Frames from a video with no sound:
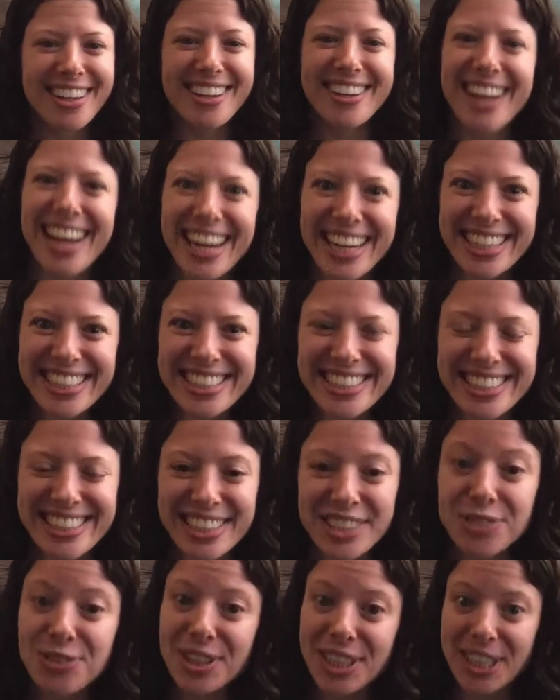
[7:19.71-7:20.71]
Nice!
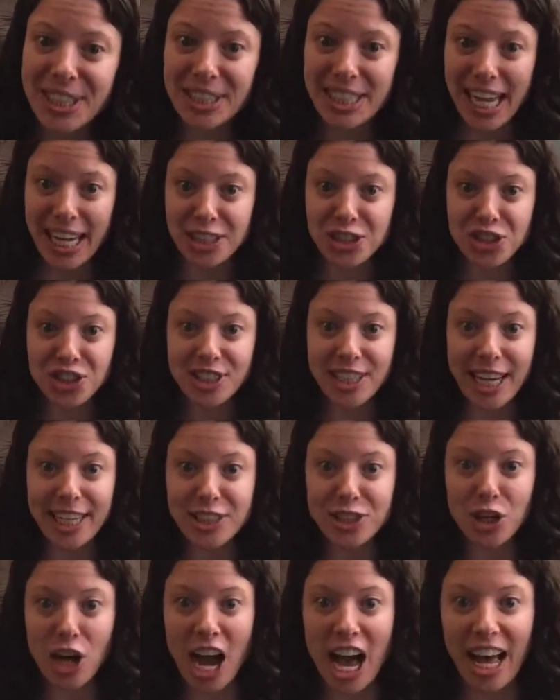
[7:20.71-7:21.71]
It's really good to
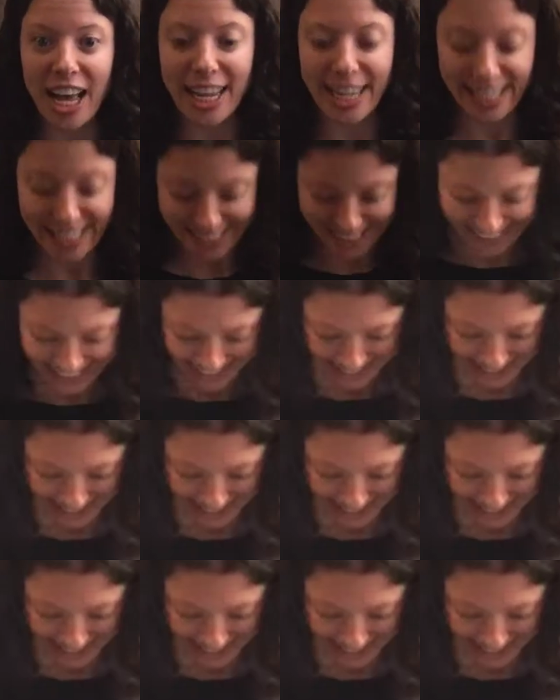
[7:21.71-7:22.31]
exercise your eyes.